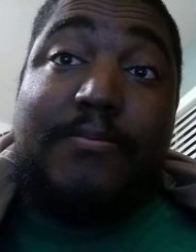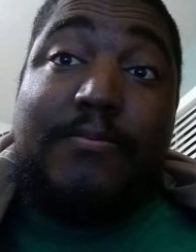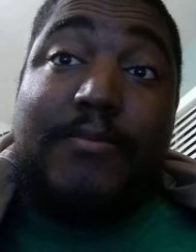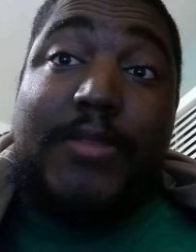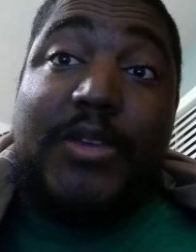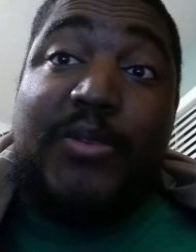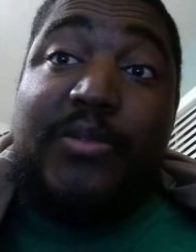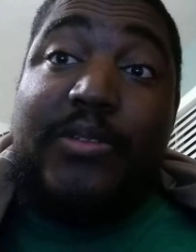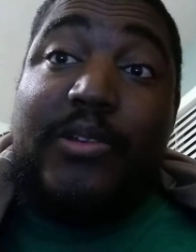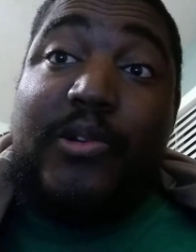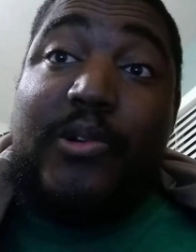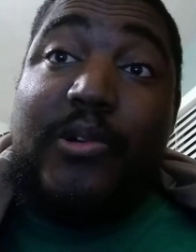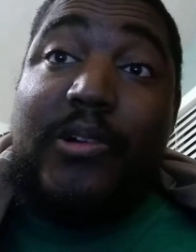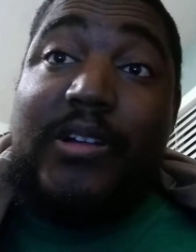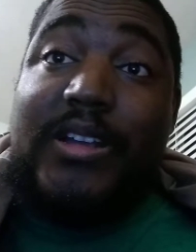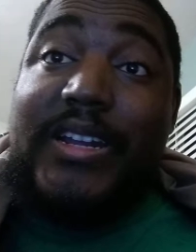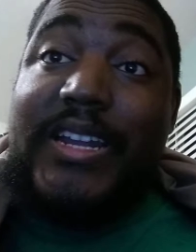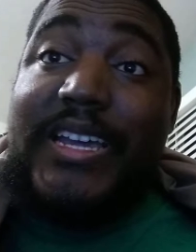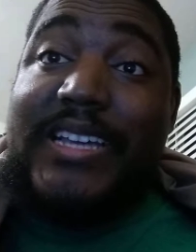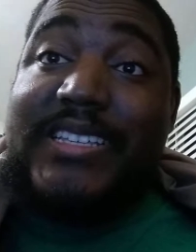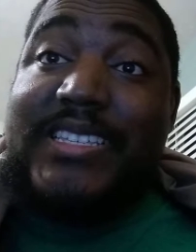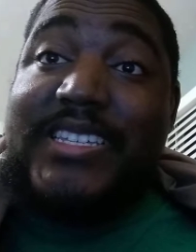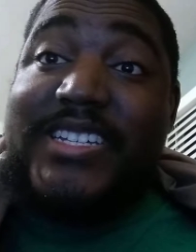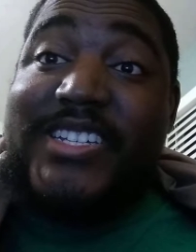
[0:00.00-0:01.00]
maybe Oregon
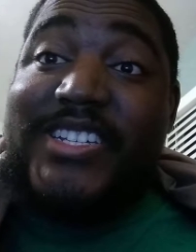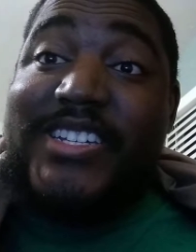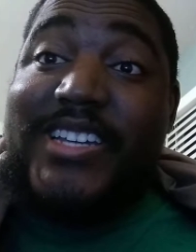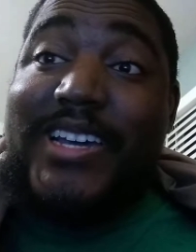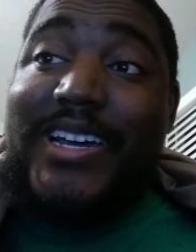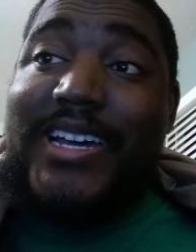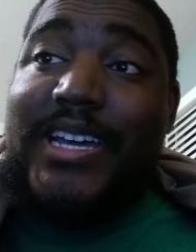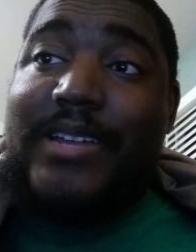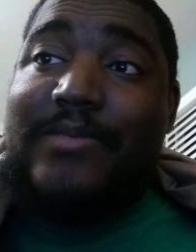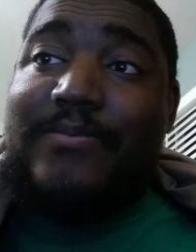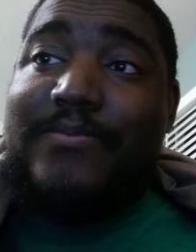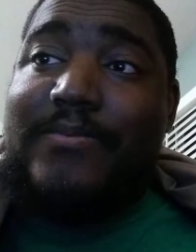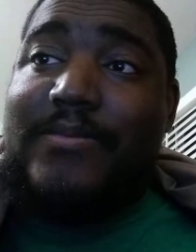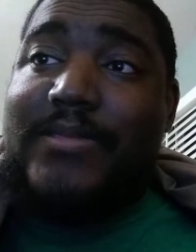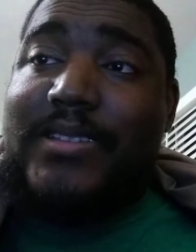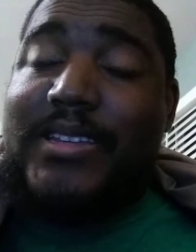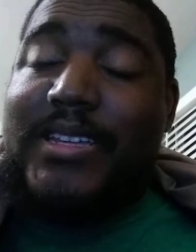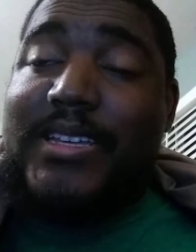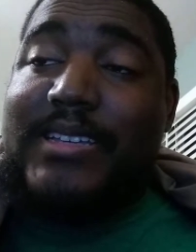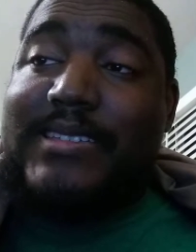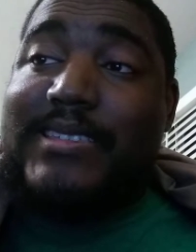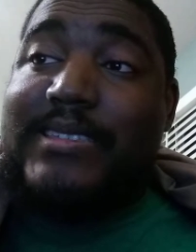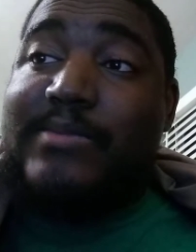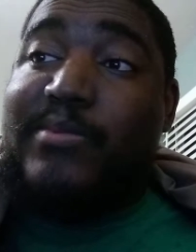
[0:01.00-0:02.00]
has a shot,
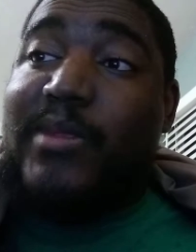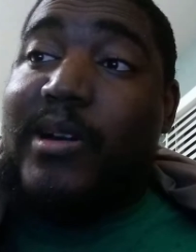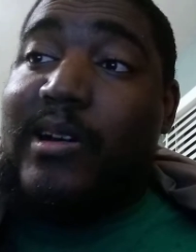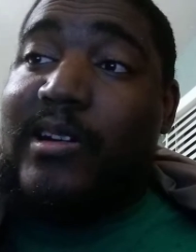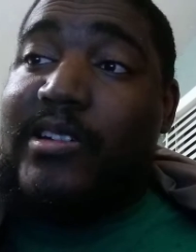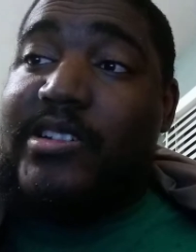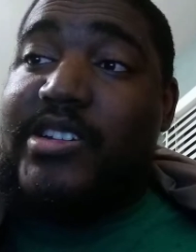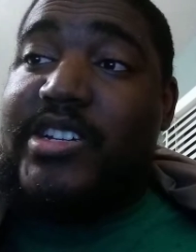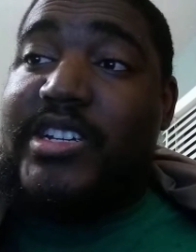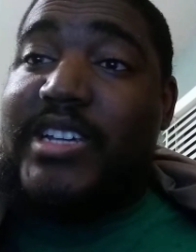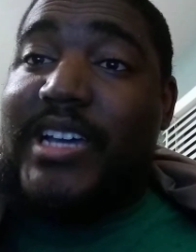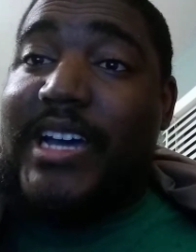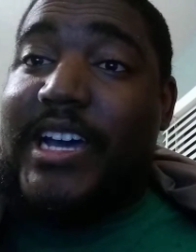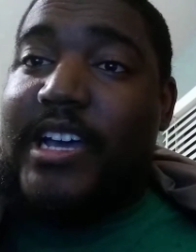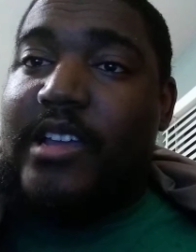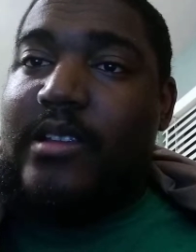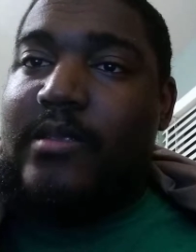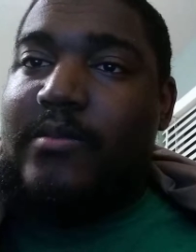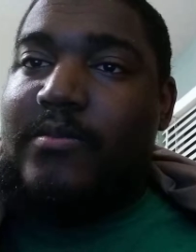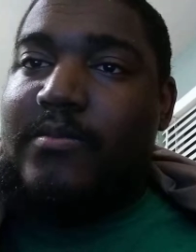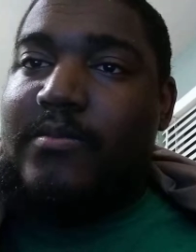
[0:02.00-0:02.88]
a small shot,